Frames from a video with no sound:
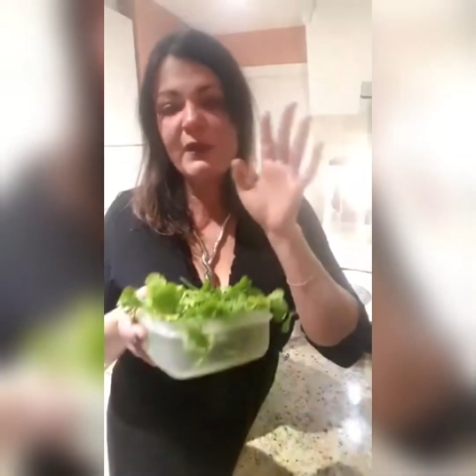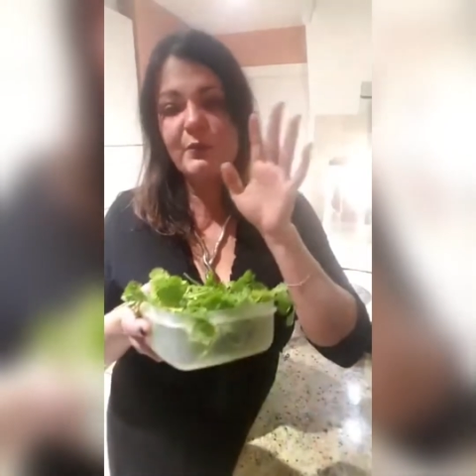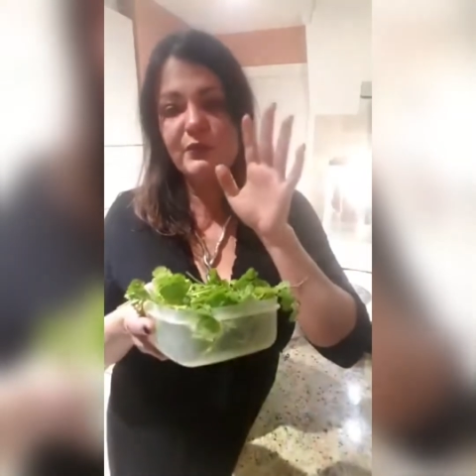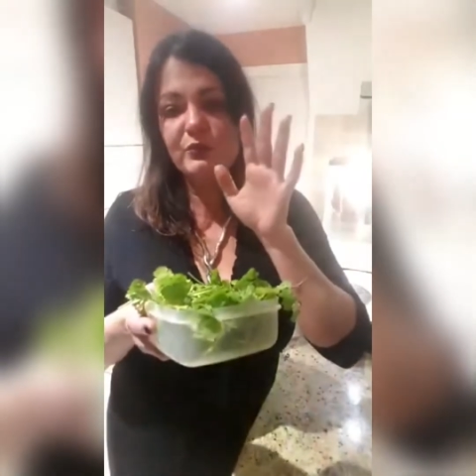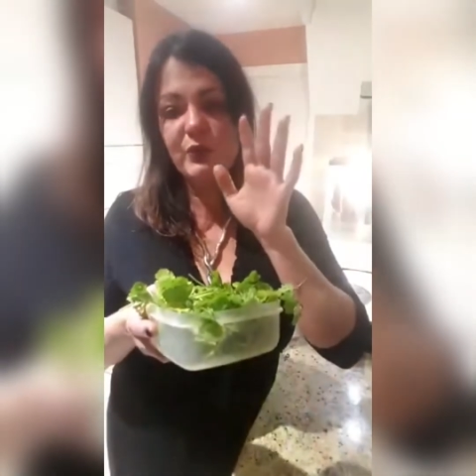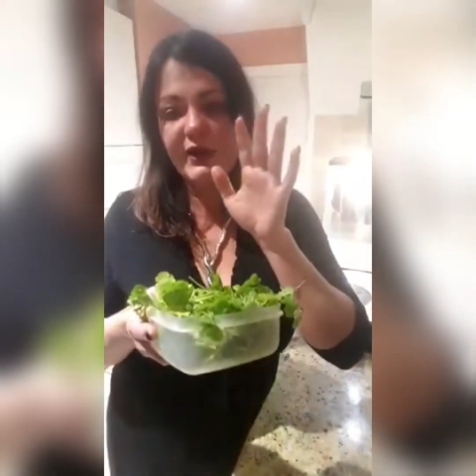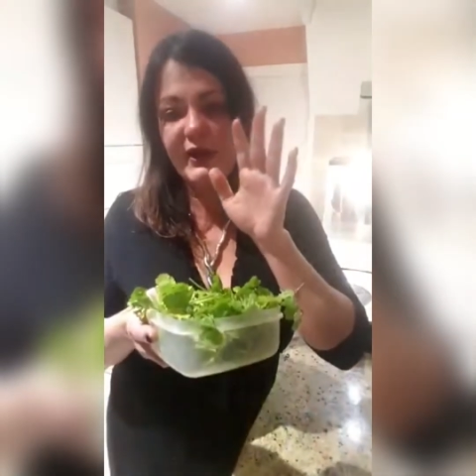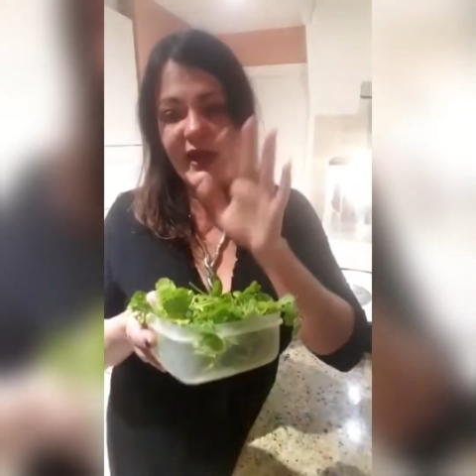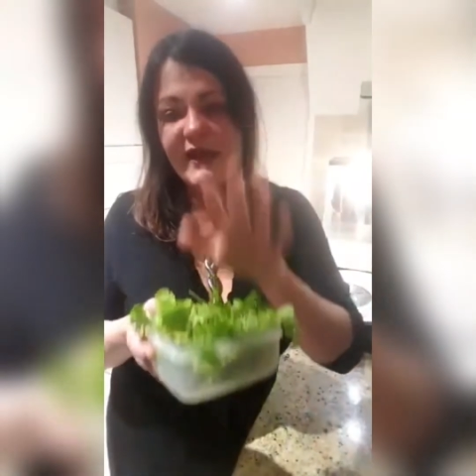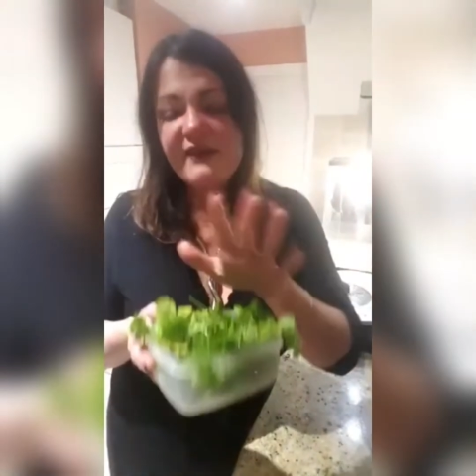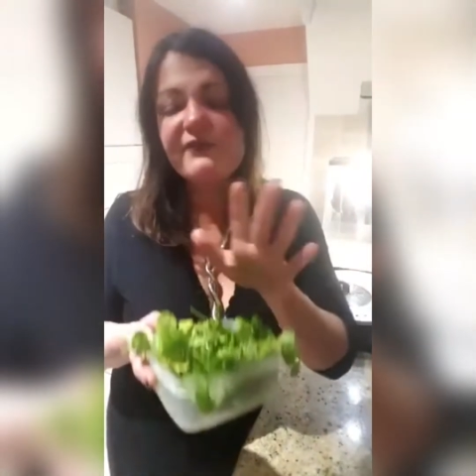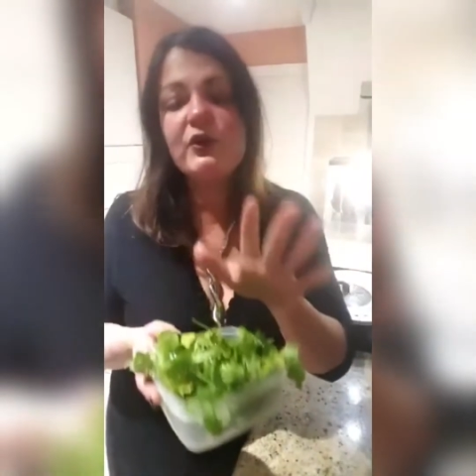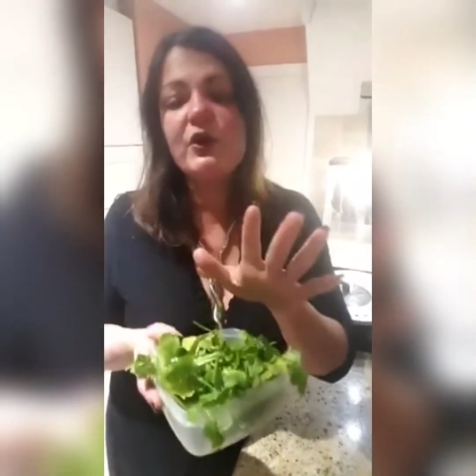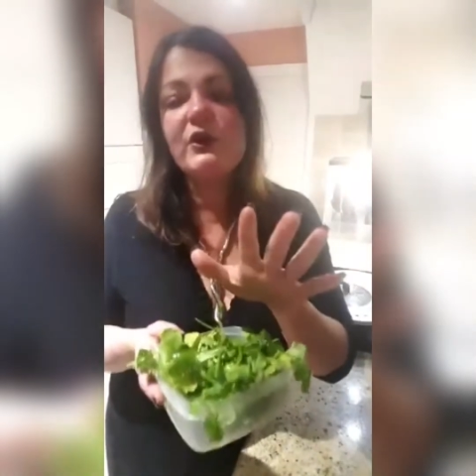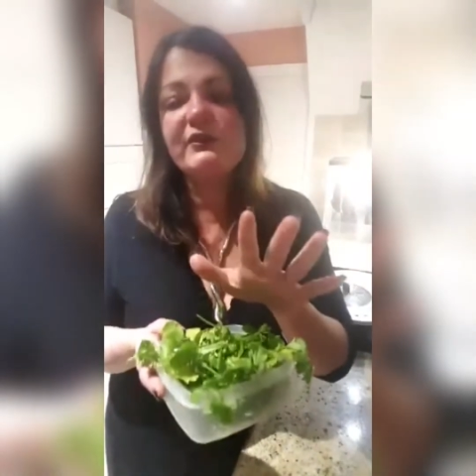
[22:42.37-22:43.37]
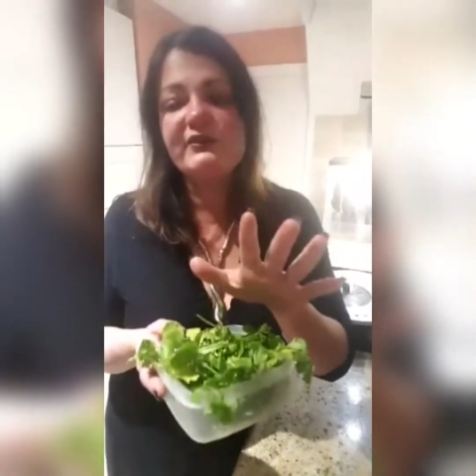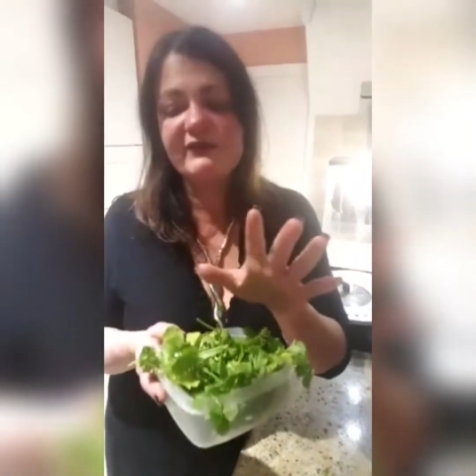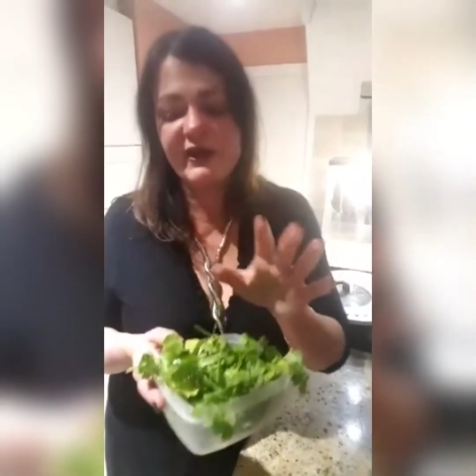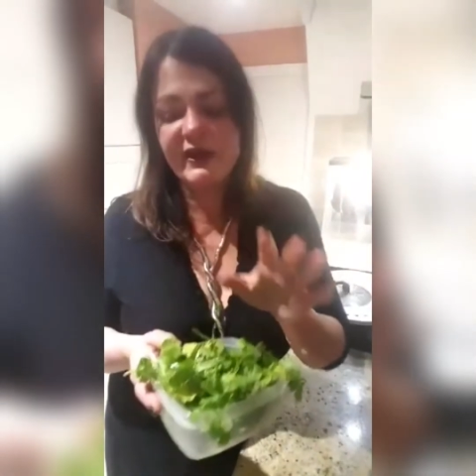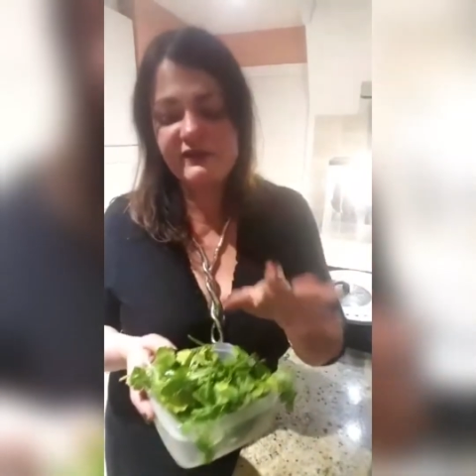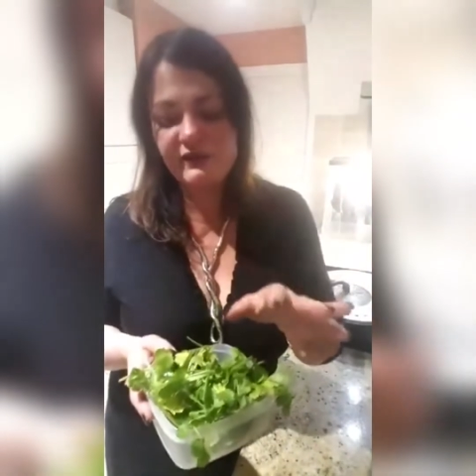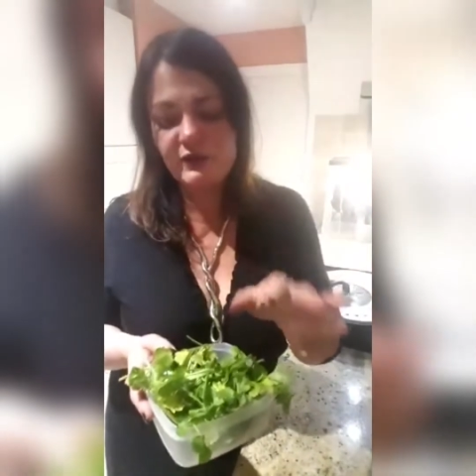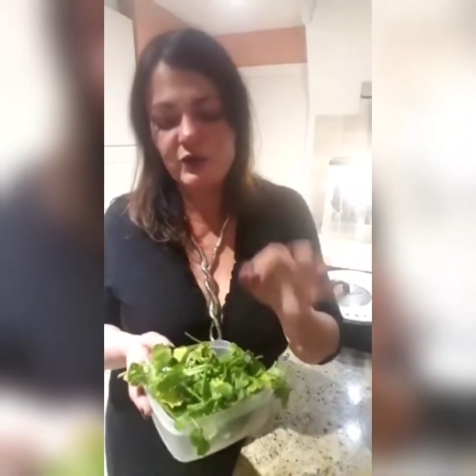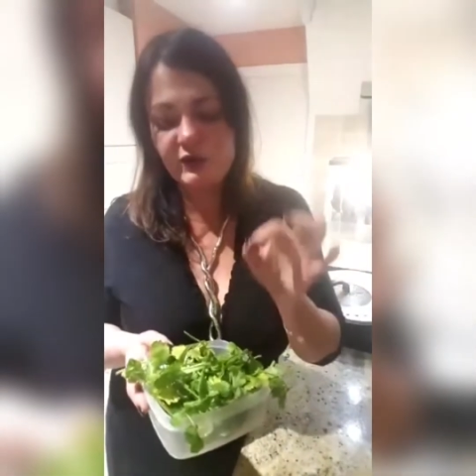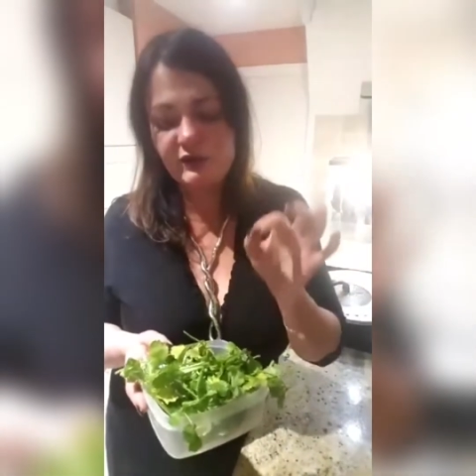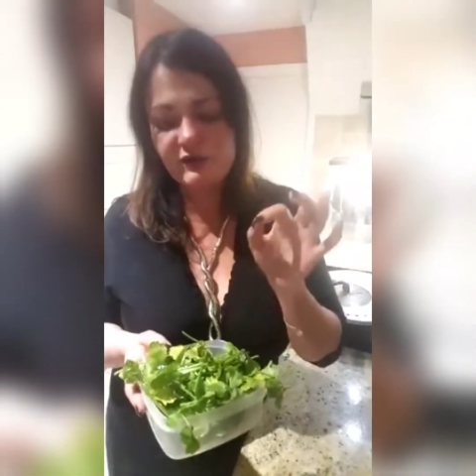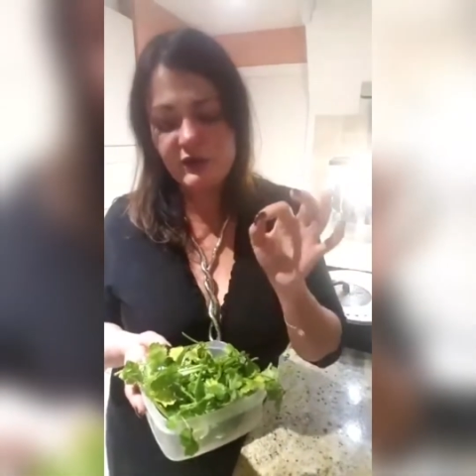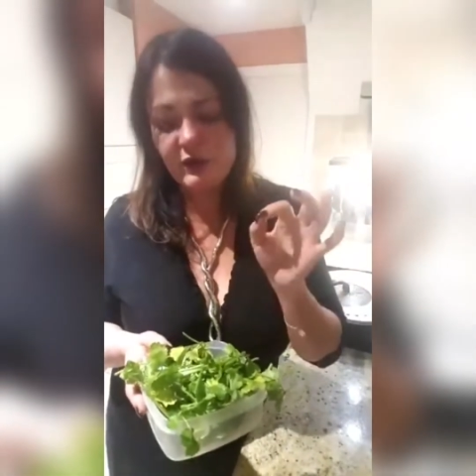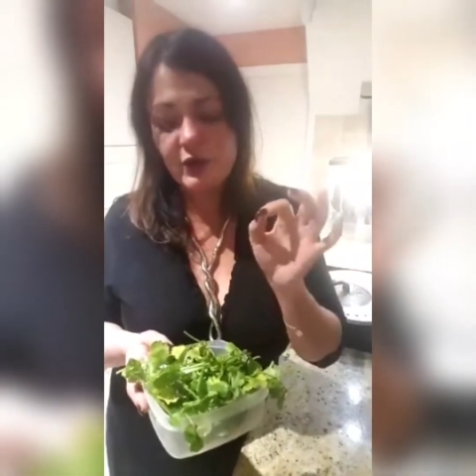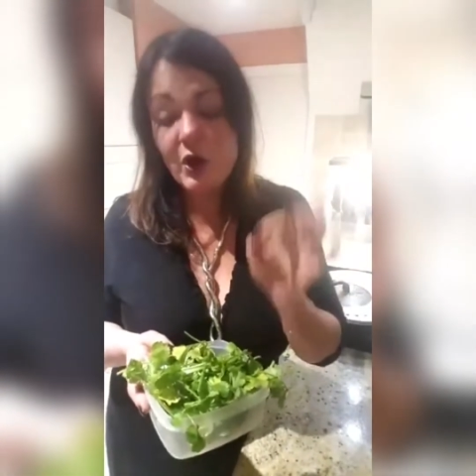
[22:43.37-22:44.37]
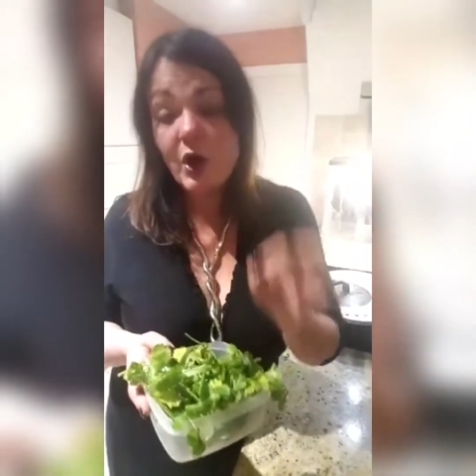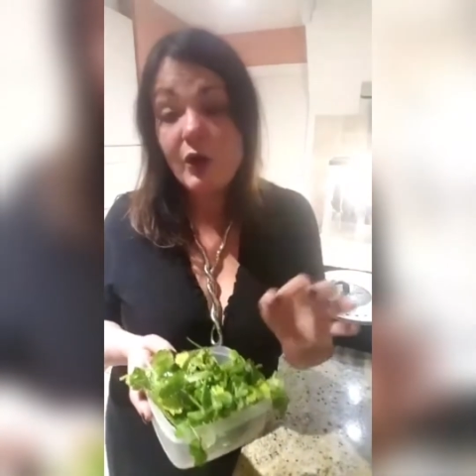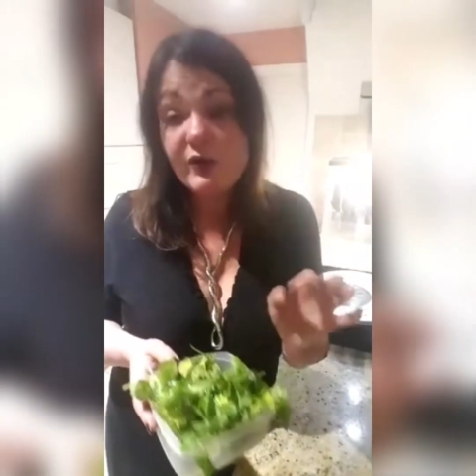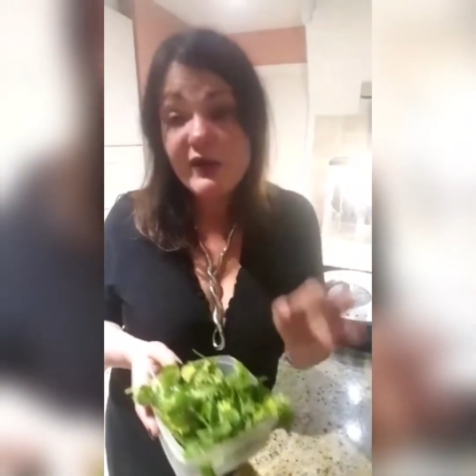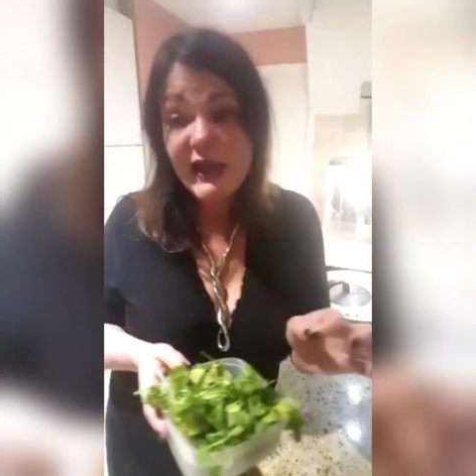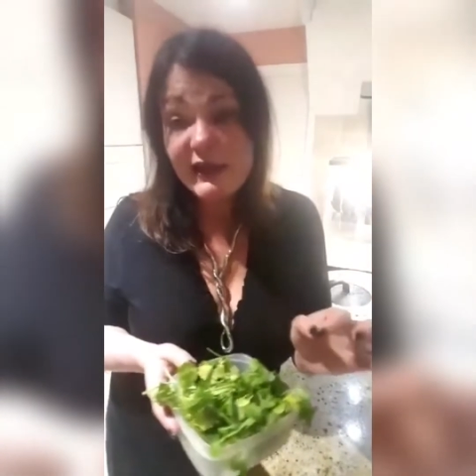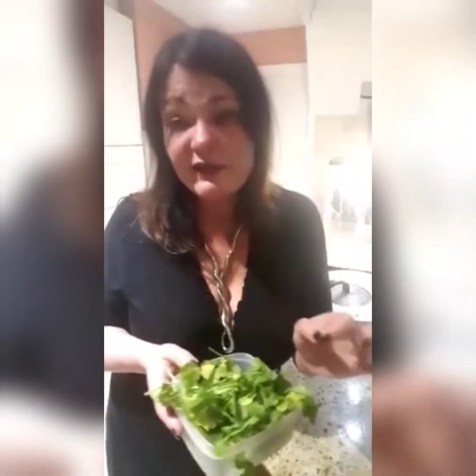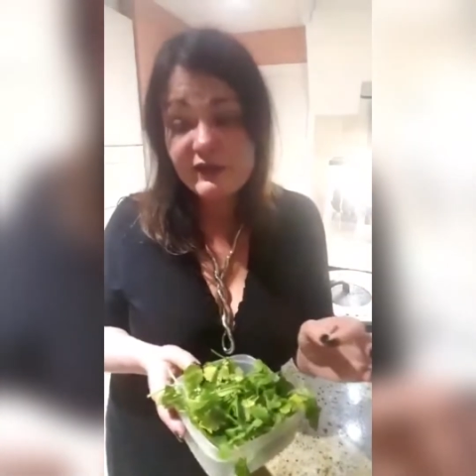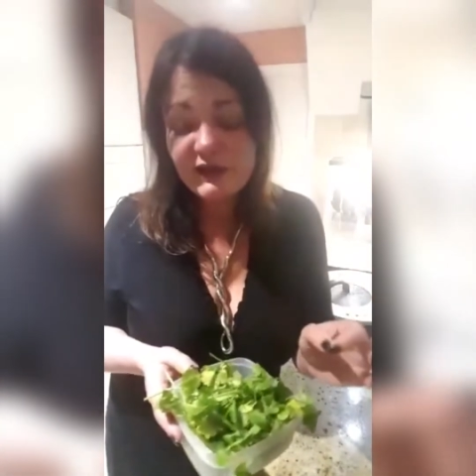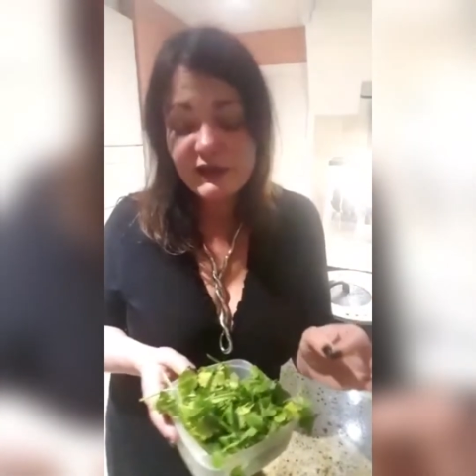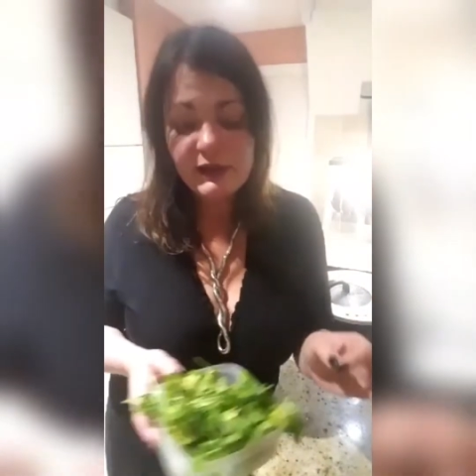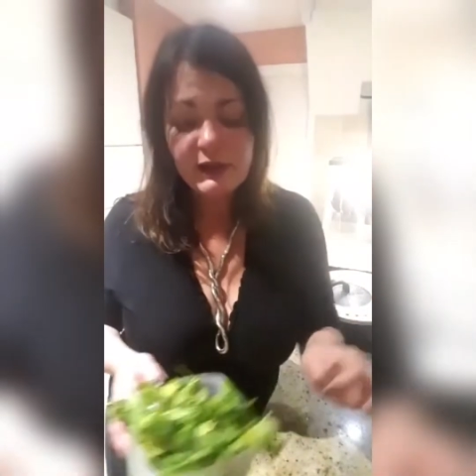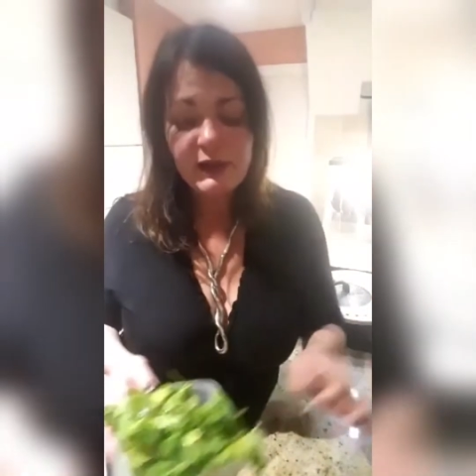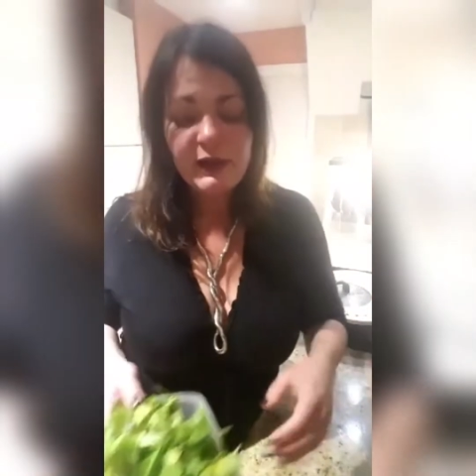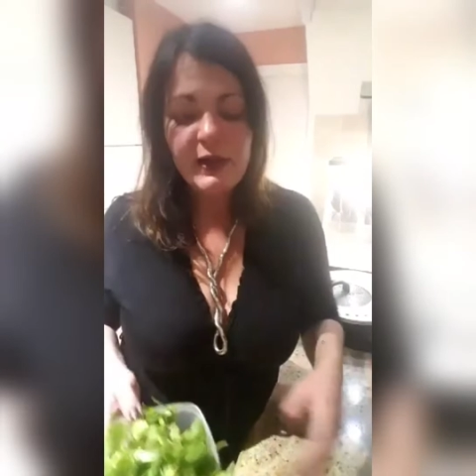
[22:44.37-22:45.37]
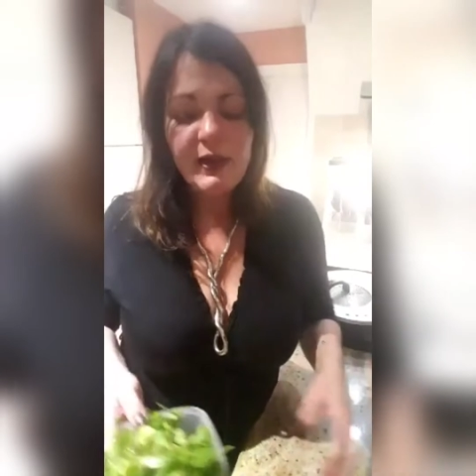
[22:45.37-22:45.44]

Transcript: But what I have got is I've got coriander,